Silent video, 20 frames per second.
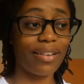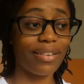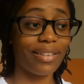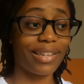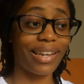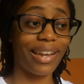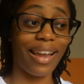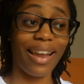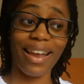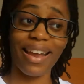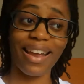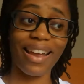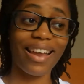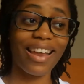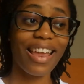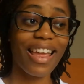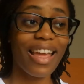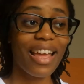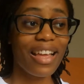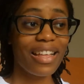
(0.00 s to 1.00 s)
Okay,
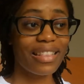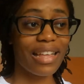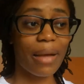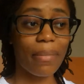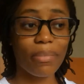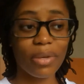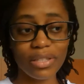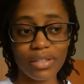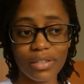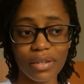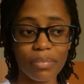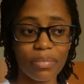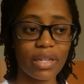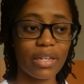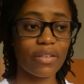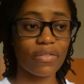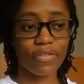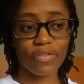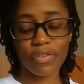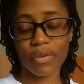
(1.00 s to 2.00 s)
that must have
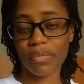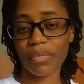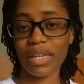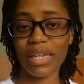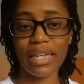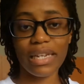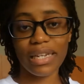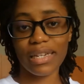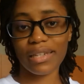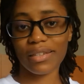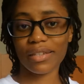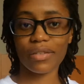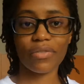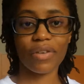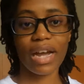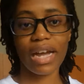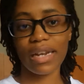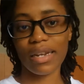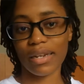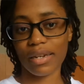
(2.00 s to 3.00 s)
been from the heat and
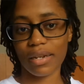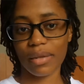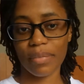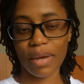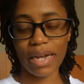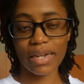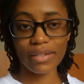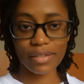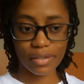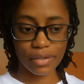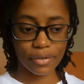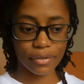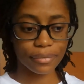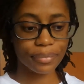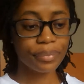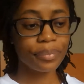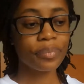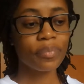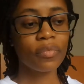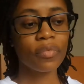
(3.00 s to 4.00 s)
riding the bicycle.
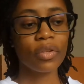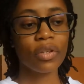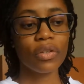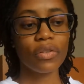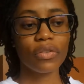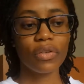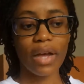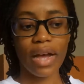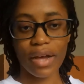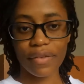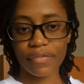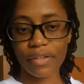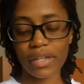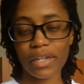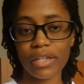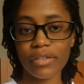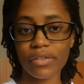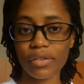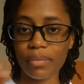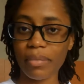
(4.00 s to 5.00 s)
So after
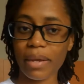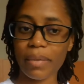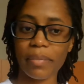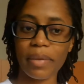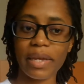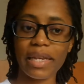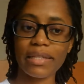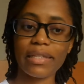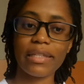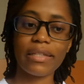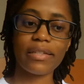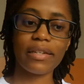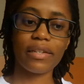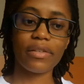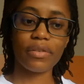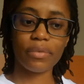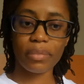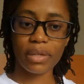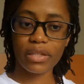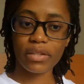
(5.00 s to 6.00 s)
they took my basics, they
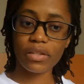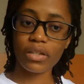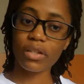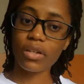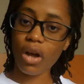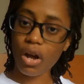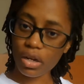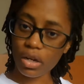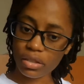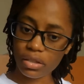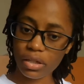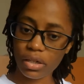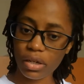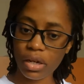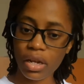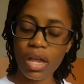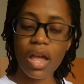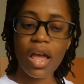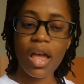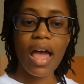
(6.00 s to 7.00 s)
took me to the
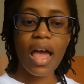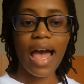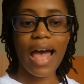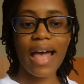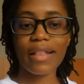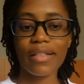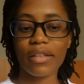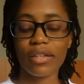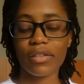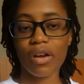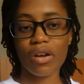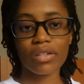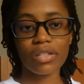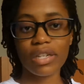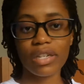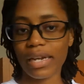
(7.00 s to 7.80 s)
doctor, and the doctor